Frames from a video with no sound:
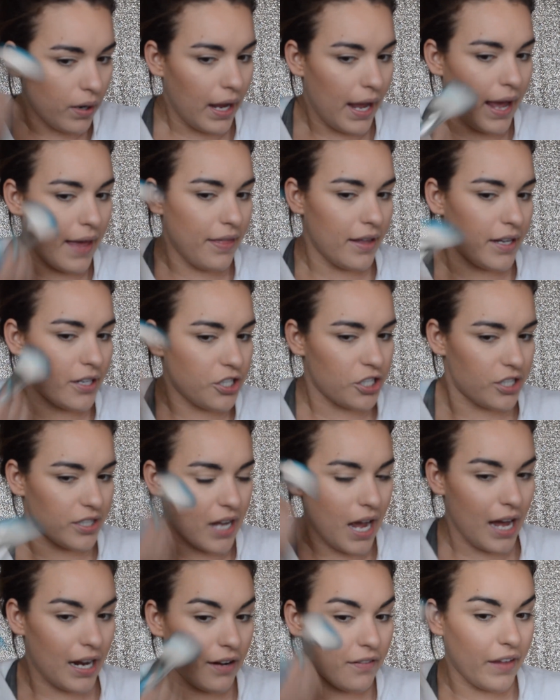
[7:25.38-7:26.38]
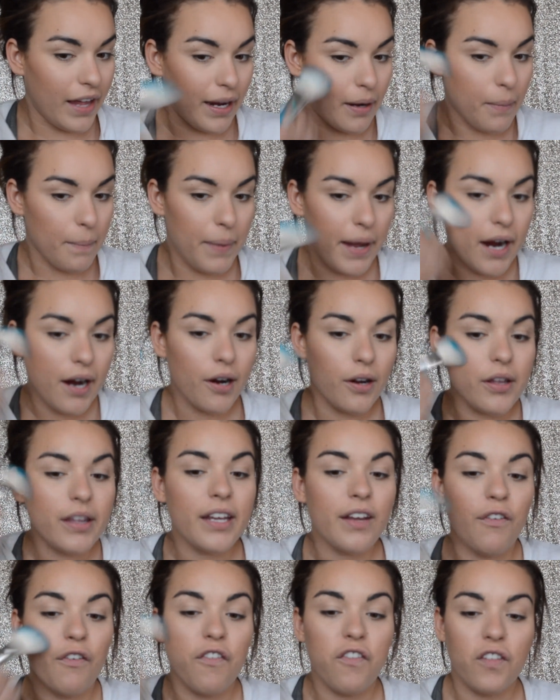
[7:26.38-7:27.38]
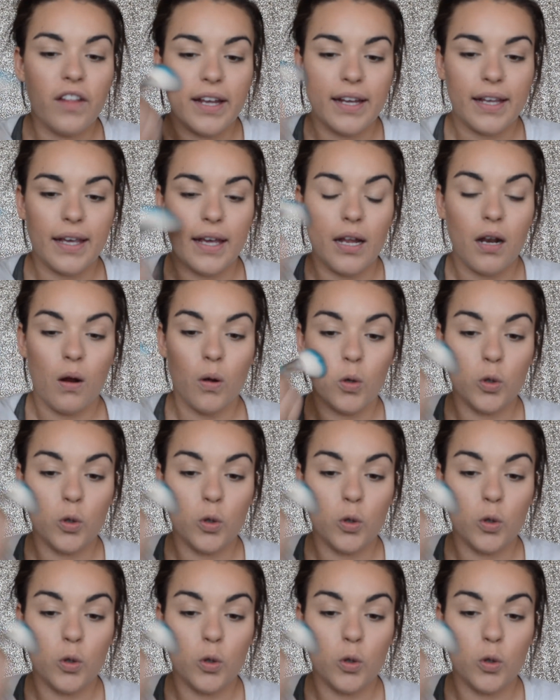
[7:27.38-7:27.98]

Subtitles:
and then just kind of like barely flick it.